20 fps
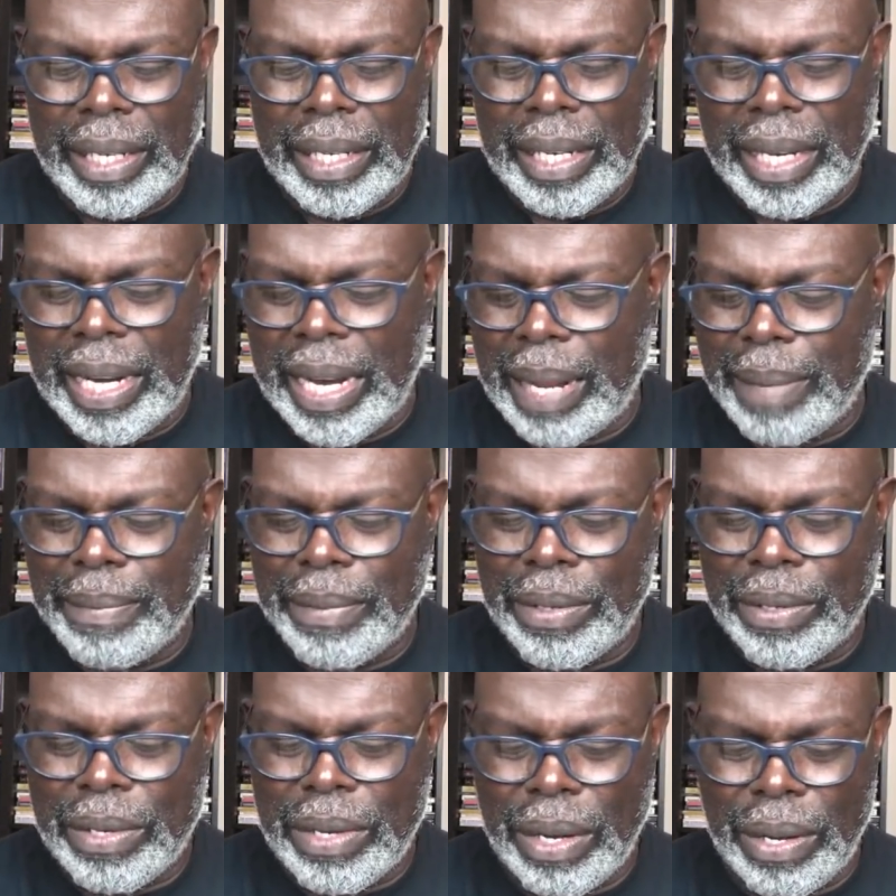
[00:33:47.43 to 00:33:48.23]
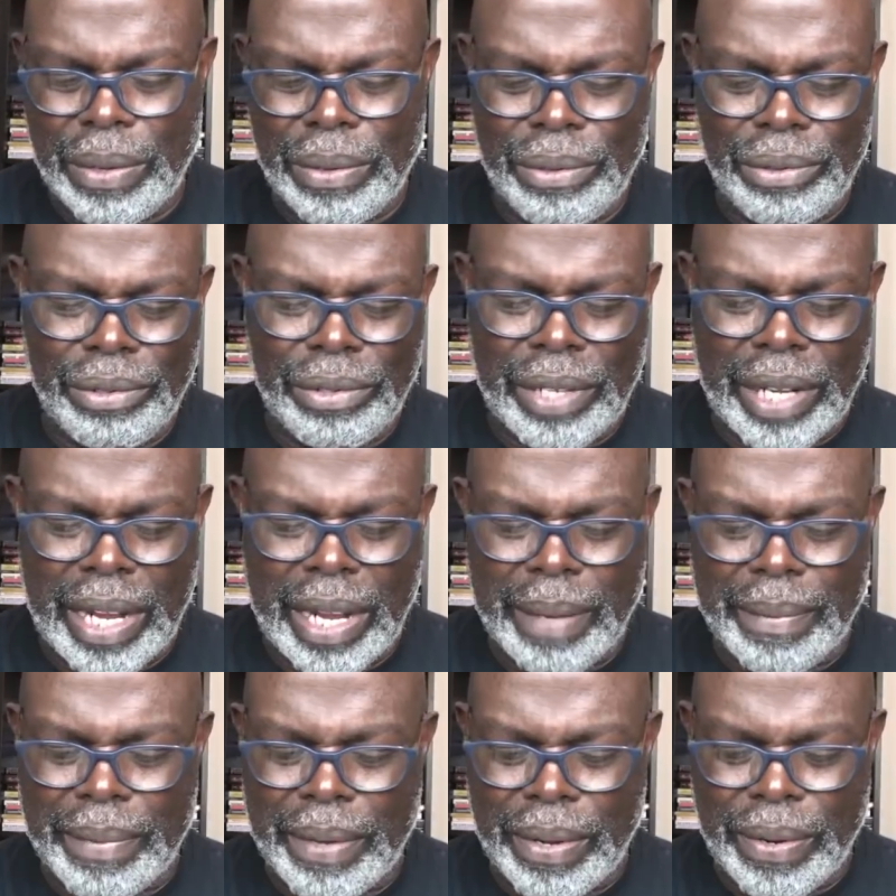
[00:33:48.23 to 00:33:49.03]
Then I'm
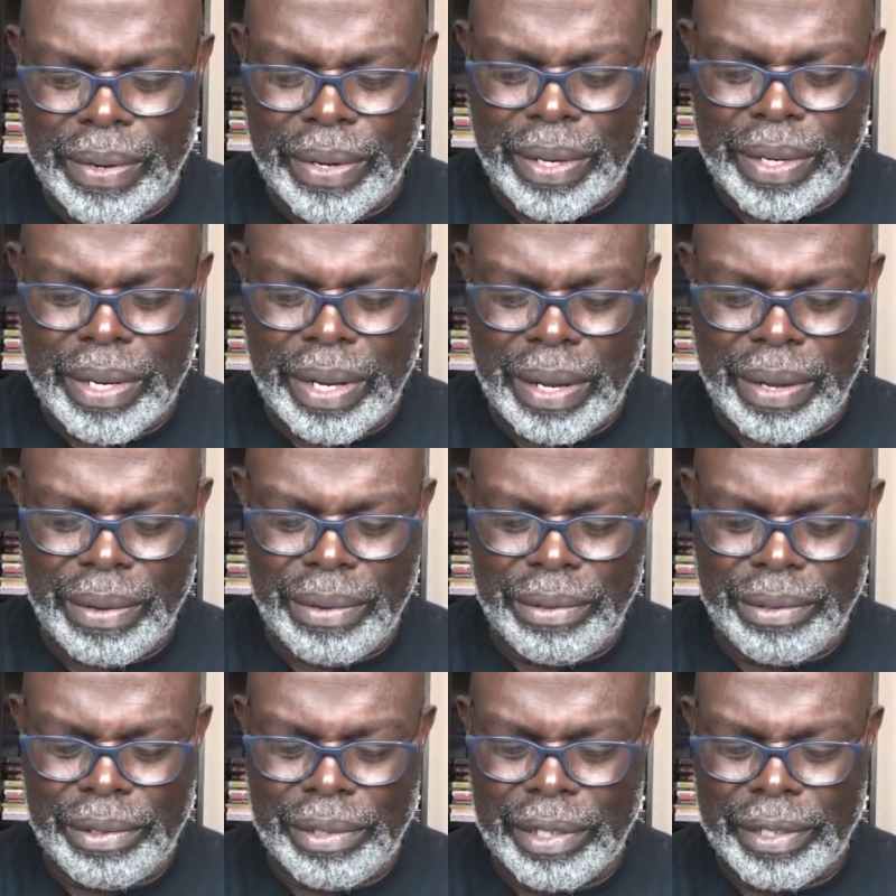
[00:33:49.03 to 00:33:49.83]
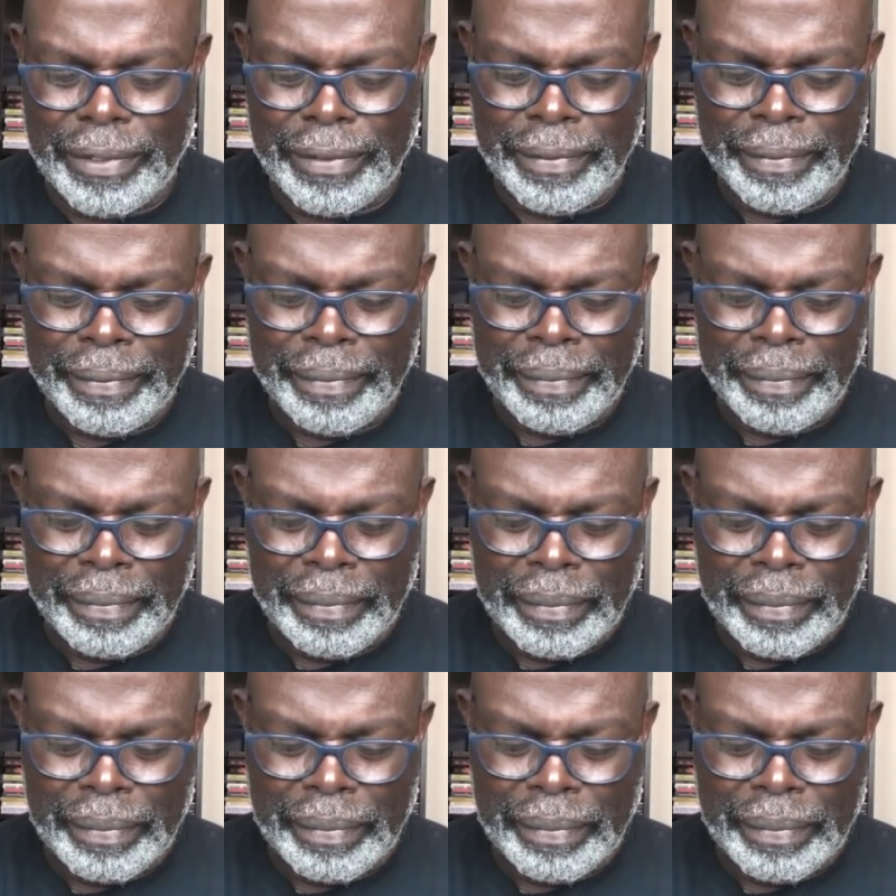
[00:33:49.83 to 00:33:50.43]
gonna close.